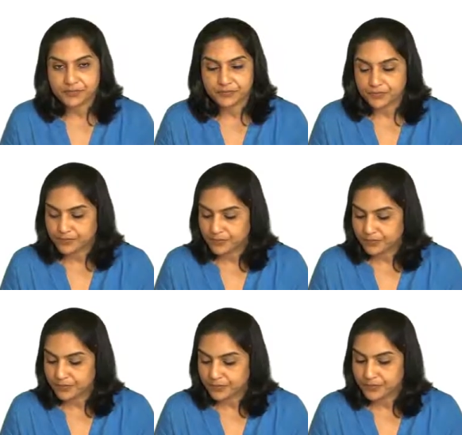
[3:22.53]

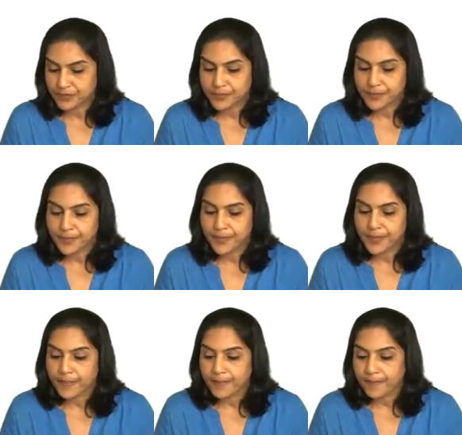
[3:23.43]

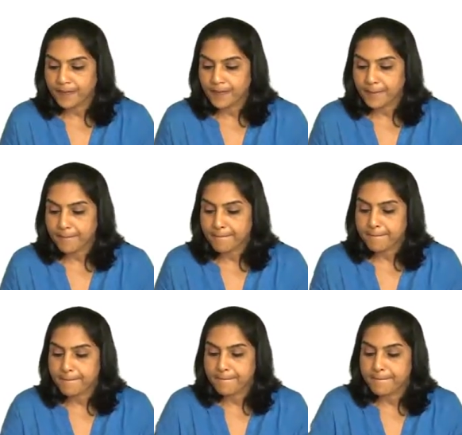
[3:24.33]

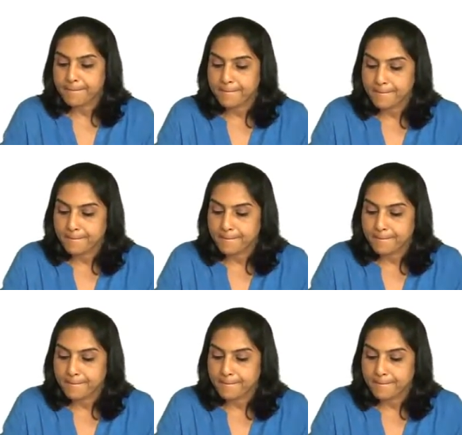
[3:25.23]
(no one is talking)